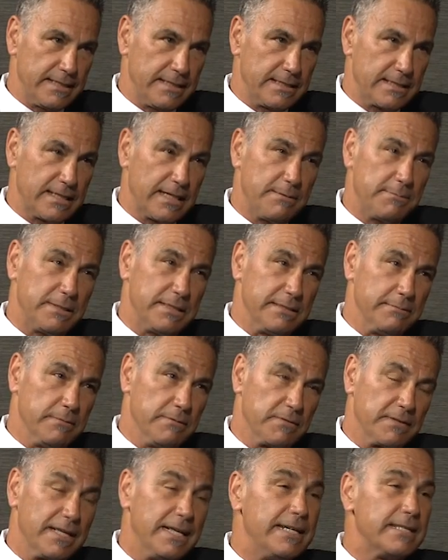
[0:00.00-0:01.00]
and a guy by the name
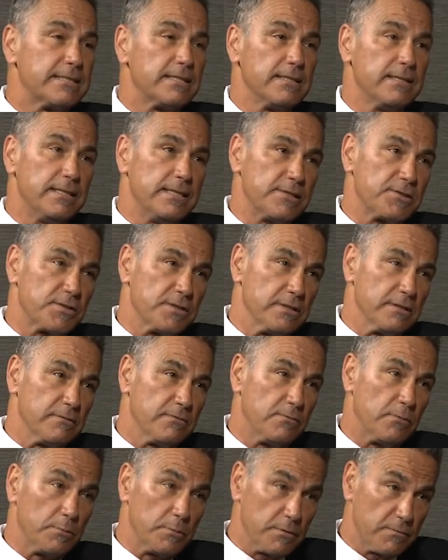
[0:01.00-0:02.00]
of Guy Talazzi
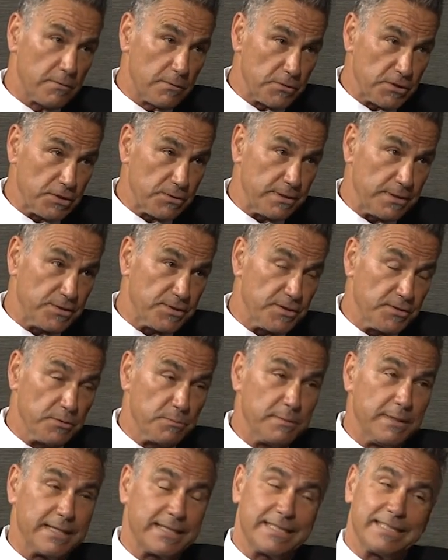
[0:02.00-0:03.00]
formed the first trade center
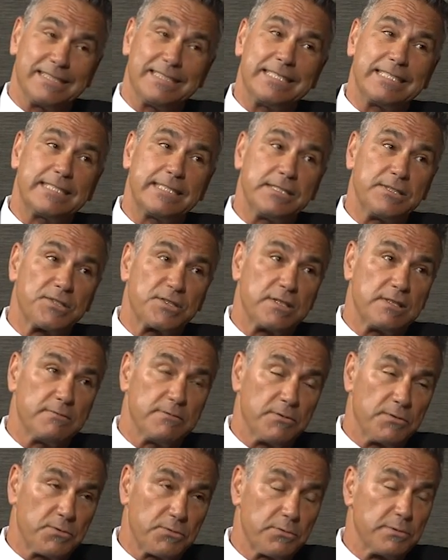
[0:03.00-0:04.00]
back in
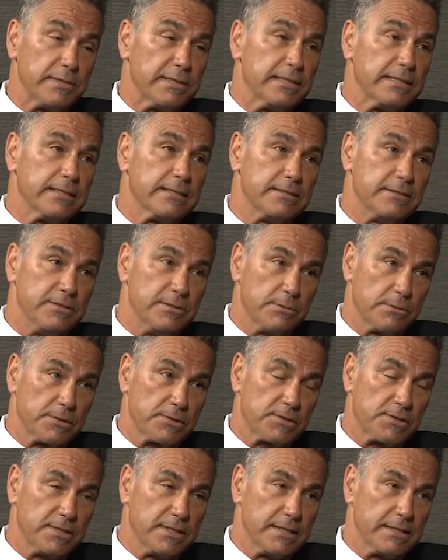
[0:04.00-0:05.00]
1973 in New York
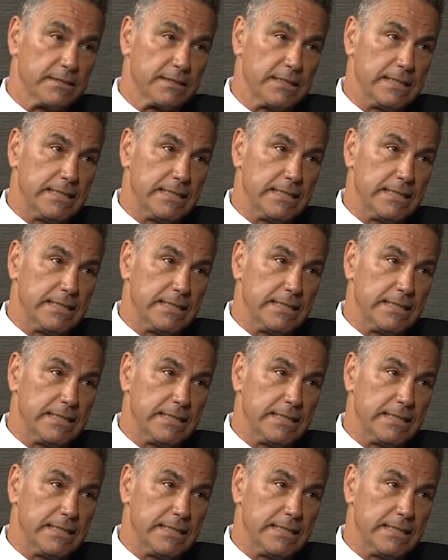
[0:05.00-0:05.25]
City.